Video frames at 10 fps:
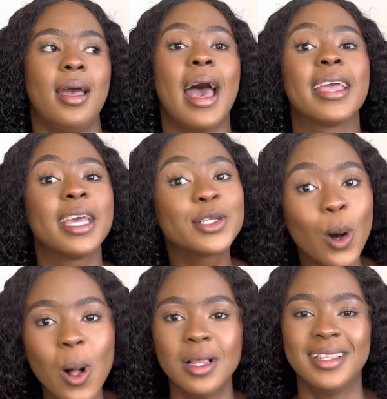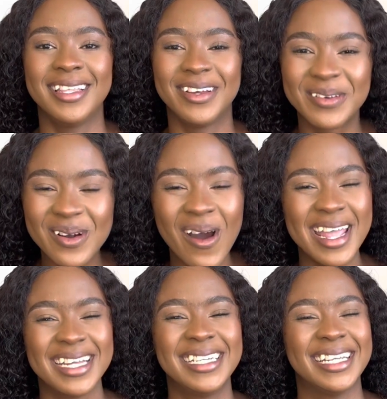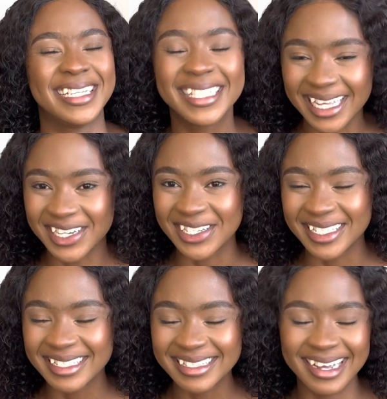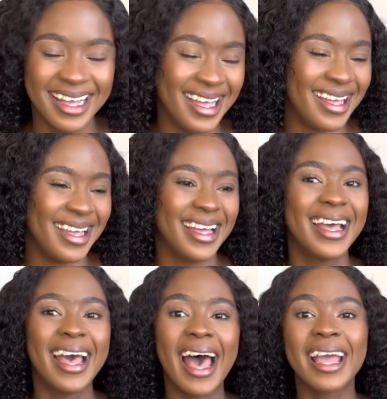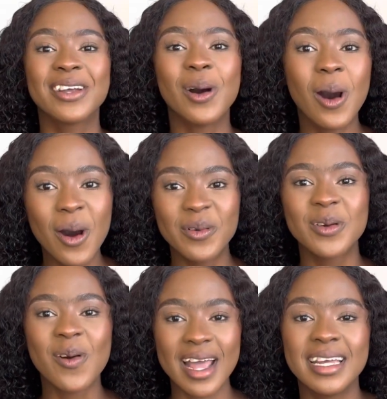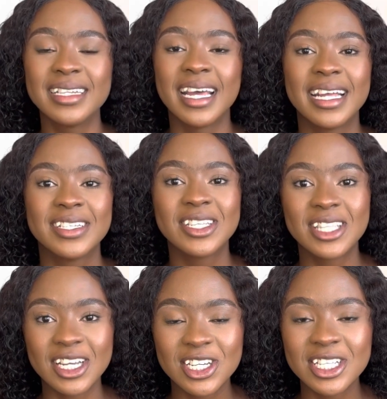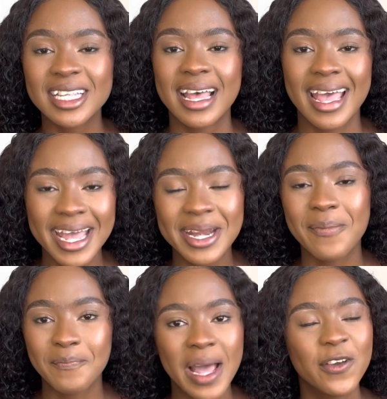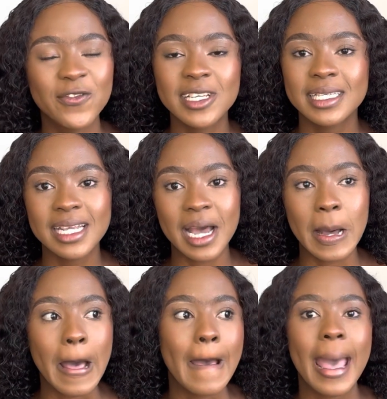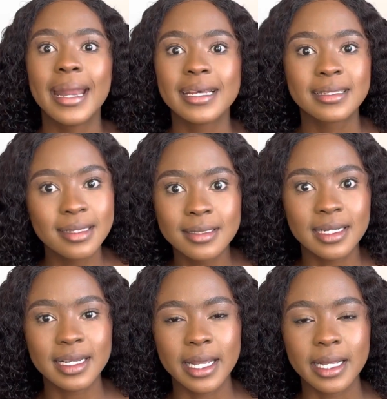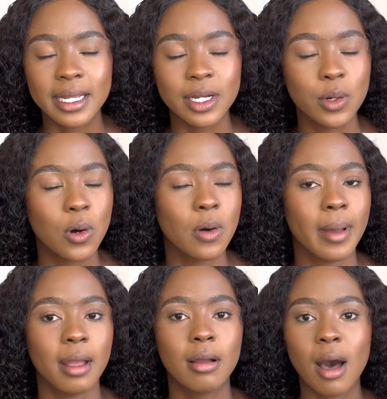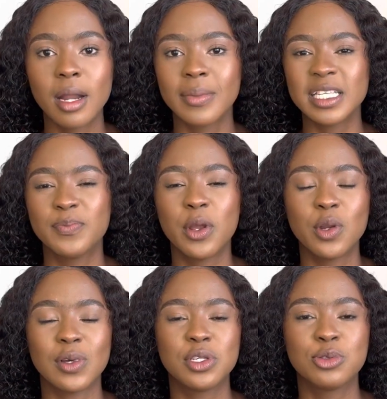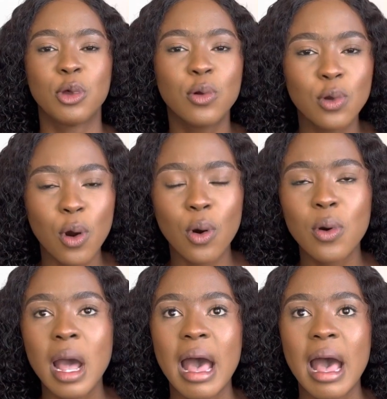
I get all the required distinctions. I get all required distinctions in my first year. And I still didn't get in. Oh my God, my spirit was so low.